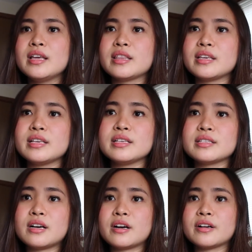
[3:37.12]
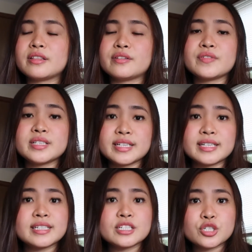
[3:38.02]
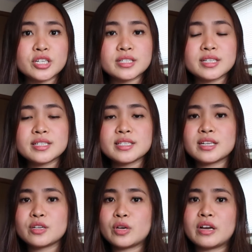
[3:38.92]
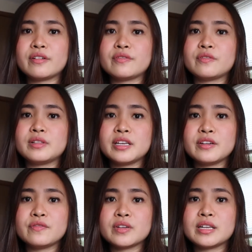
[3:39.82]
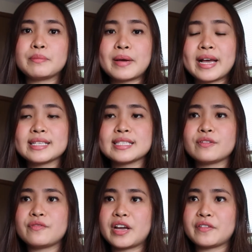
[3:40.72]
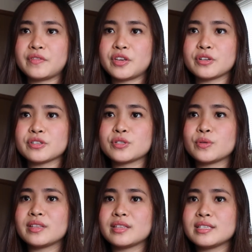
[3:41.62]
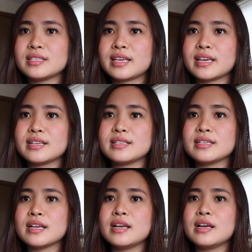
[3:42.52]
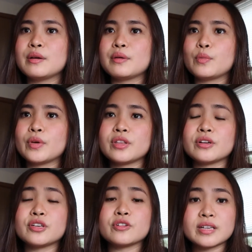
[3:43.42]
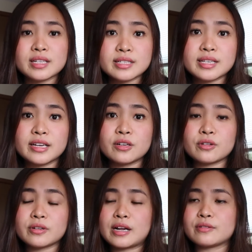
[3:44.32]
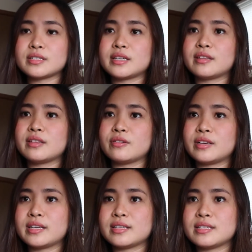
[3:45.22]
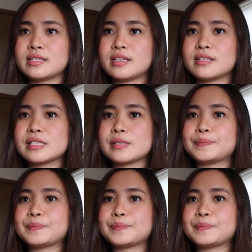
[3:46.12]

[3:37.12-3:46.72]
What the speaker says: these are the physical addresses that you have lived in the past 5 years. So in this case, whether you're inside or outside the United States.